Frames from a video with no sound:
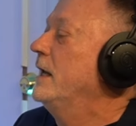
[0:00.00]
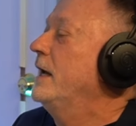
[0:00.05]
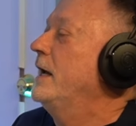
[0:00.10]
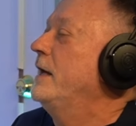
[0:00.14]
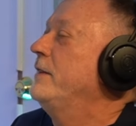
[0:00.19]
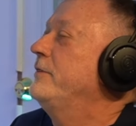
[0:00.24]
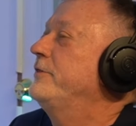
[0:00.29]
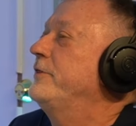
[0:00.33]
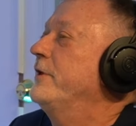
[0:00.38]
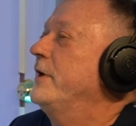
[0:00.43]

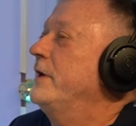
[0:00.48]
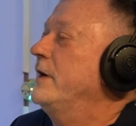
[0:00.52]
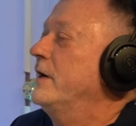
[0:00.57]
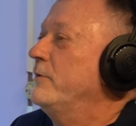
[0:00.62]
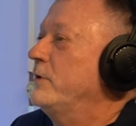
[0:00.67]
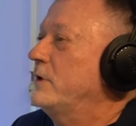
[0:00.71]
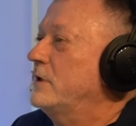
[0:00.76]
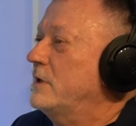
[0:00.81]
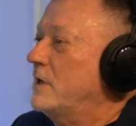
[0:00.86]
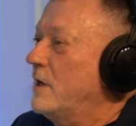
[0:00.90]
and then
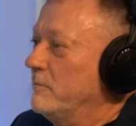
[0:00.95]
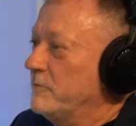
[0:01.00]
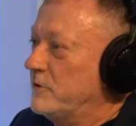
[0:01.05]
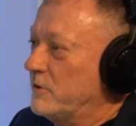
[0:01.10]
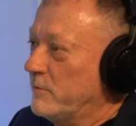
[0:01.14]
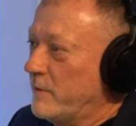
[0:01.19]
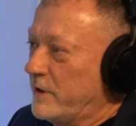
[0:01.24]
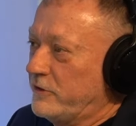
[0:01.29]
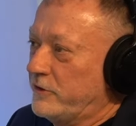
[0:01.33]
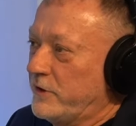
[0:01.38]
I would come
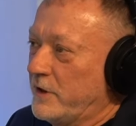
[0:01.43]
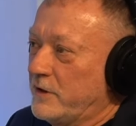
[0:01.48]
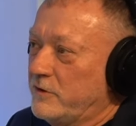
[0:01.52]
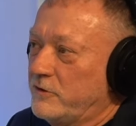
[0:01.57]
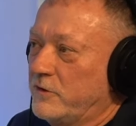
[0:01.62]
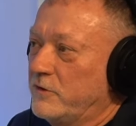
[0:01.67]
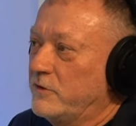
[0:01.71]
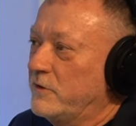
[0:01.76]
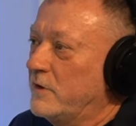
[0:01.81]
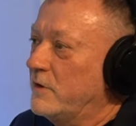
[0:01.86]
to my
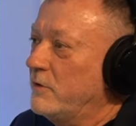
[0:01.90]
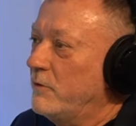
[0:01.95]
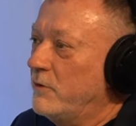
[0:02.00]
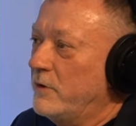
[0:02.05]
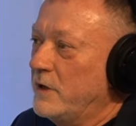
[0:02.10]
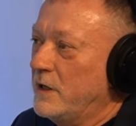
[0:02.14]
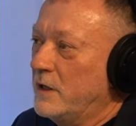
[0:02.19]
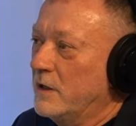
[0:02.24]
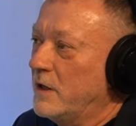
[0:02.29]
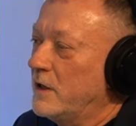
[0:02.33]
senses
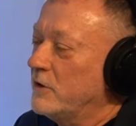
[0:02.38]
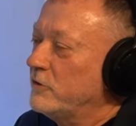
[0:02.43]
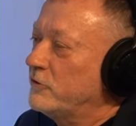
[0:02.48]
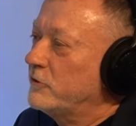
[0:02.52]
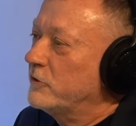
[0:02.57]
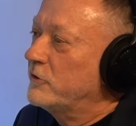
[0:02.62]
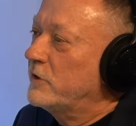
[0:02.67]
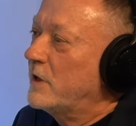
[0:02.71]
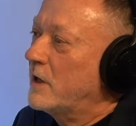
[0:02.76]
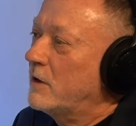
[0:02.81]
and
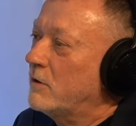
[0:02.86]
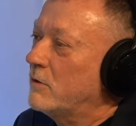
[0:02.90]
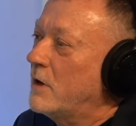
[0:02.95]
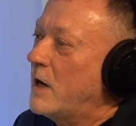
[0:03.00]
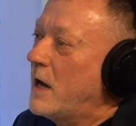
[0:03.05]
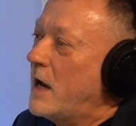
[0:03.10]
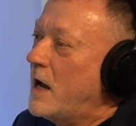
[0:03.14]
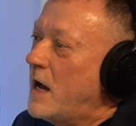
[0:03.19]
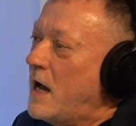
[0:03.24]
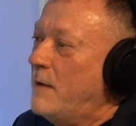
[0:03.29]
realize just how
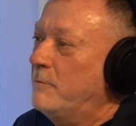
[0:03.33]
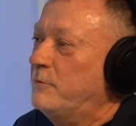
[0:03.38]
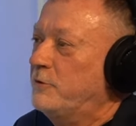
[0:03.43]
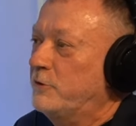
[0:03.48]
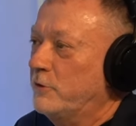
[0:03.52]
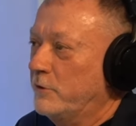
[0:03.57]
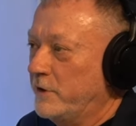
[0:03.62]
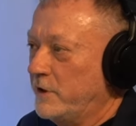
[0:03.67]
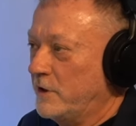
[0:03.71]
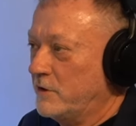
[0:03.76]

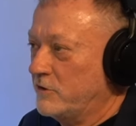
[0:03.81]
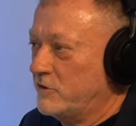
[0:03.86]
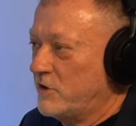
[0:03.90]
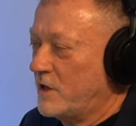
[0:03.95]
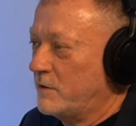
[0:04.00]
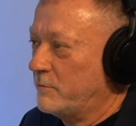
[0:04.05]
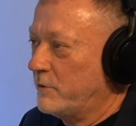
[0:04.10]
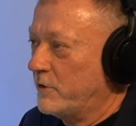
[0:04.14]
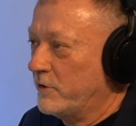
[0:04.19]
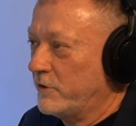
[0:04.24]
absolutely
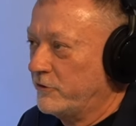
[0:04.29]
untenable